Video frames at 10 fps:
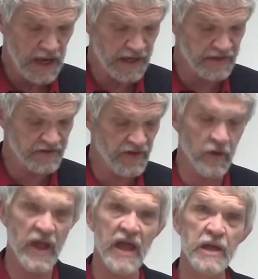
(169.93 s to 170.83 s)
It's
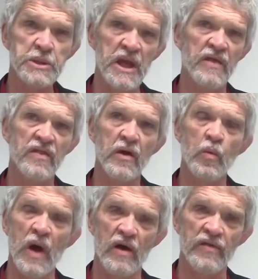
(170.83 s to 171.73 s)
their age and their
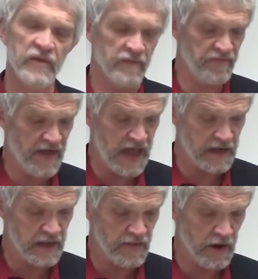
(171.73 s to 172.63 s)
wealth. They're
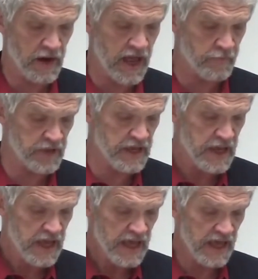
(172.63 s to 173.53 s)
fat and they're happy,
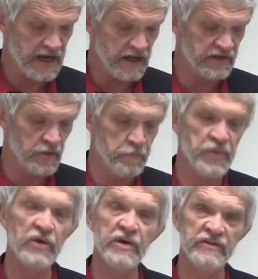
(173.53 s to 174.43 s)
and a
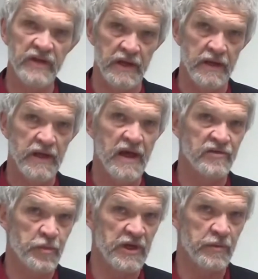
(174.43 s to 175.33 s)
debility
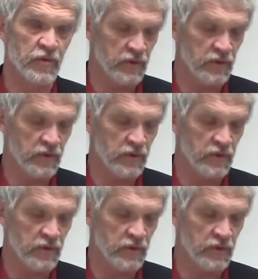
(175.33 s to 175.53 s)
has been